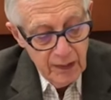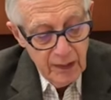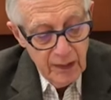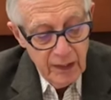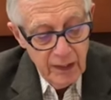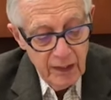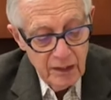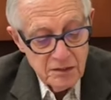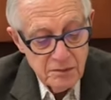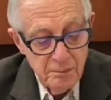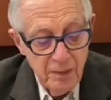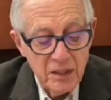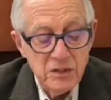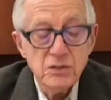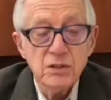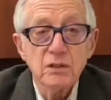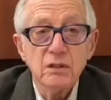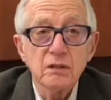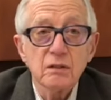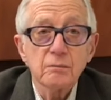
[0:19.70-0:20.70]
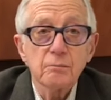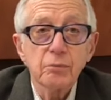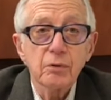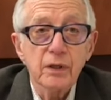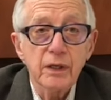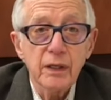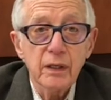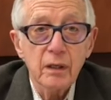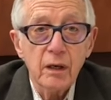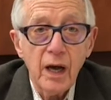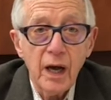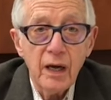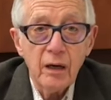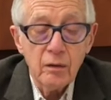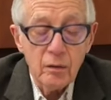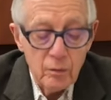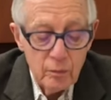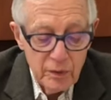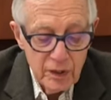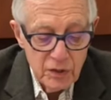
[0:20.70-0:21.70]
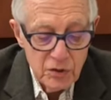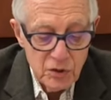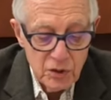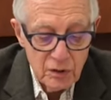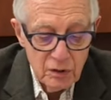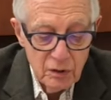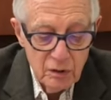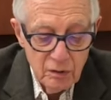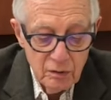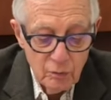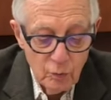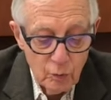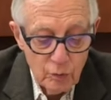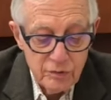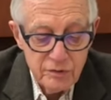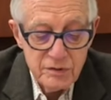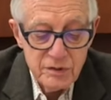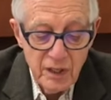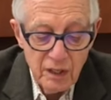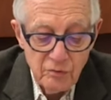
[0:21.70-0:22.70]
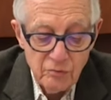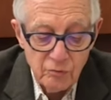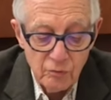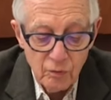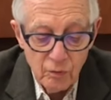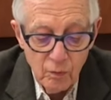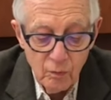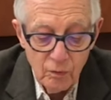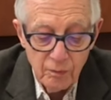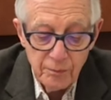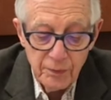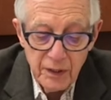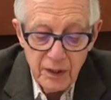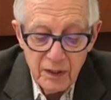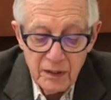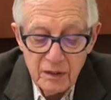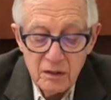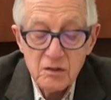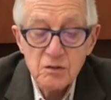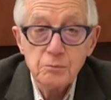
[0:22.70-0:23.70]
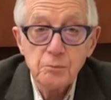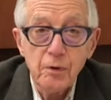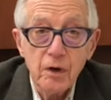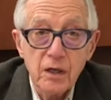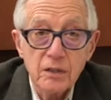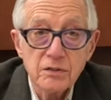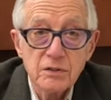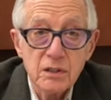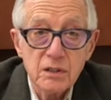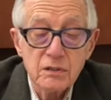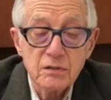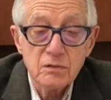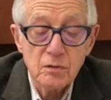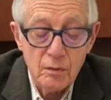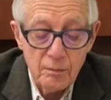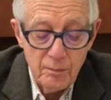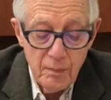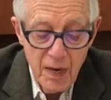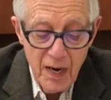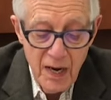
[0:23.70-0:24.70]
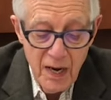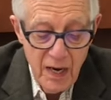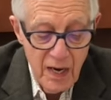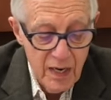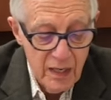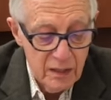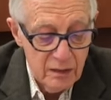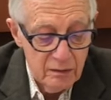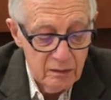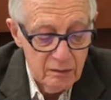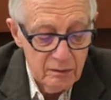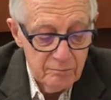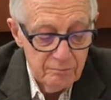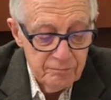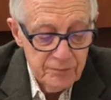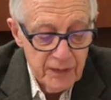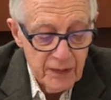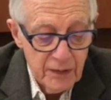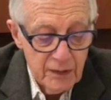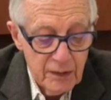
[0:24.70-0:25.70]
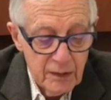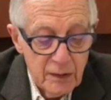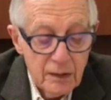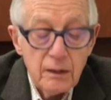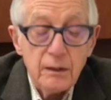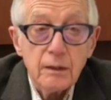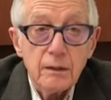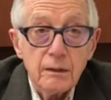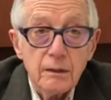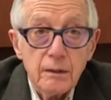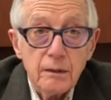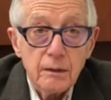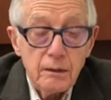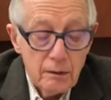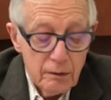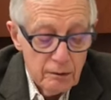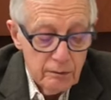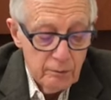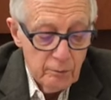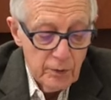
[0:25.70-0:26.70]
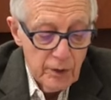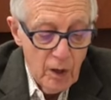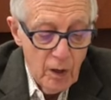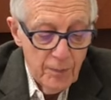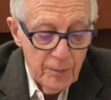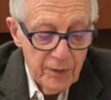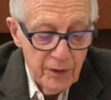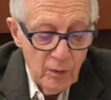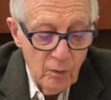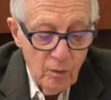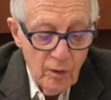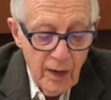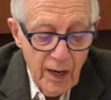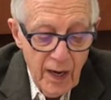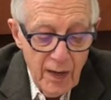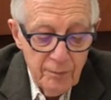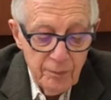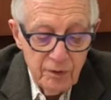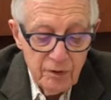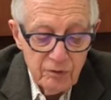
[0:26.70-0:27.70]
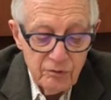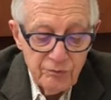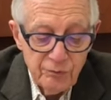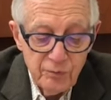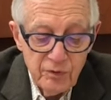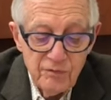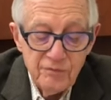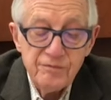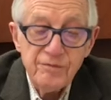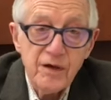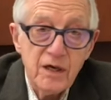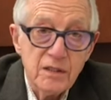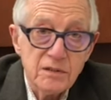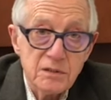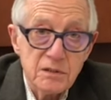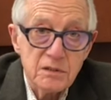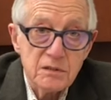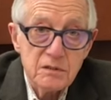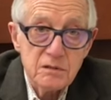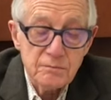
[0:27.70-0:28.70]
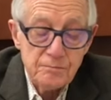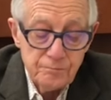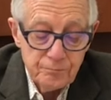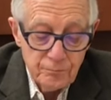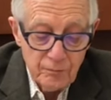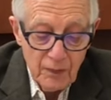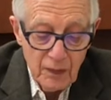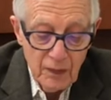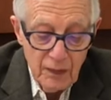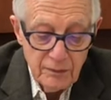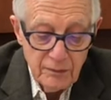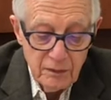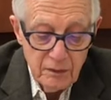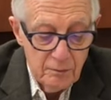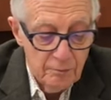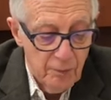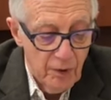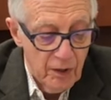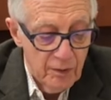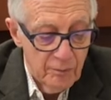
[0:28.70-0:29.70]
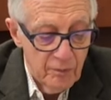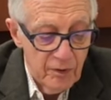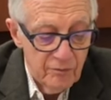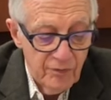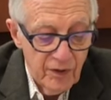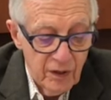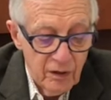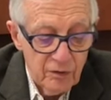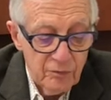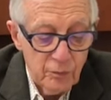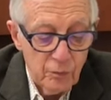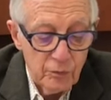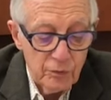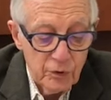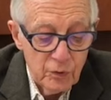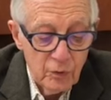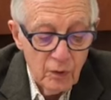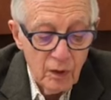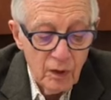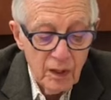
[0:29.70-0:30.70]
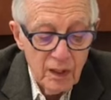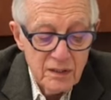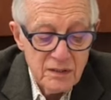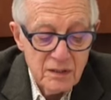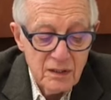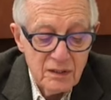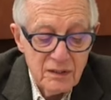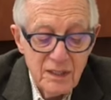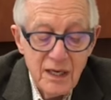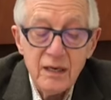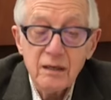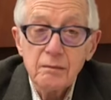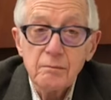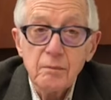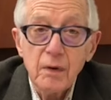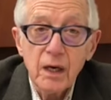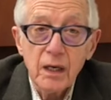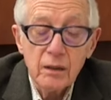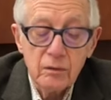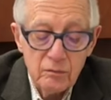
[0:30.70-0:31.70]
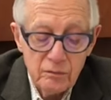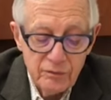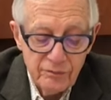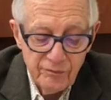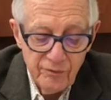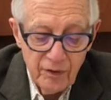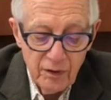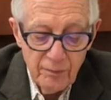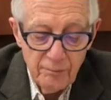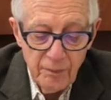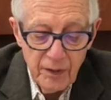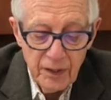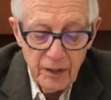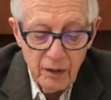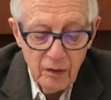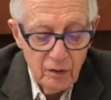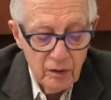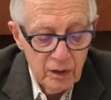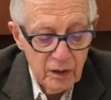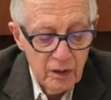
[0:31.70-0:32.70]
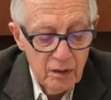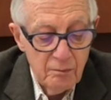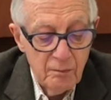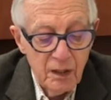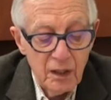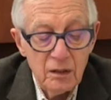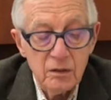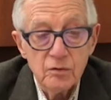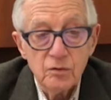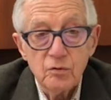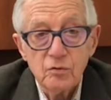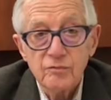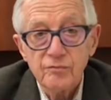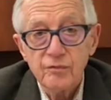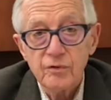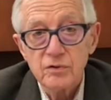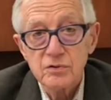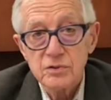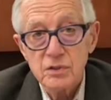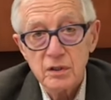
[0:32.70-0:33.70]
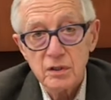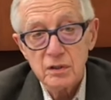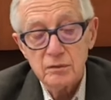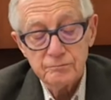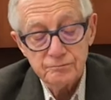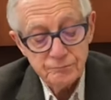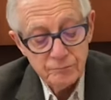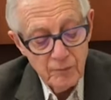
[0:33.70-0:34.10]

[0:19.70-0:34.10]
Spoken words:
And as mentioned in the plan, our region, North Central, will begin this process on May 8th. The reopening will happen in three phases, and the Department of Health will utilize a data model developed by Carnegie Mellon University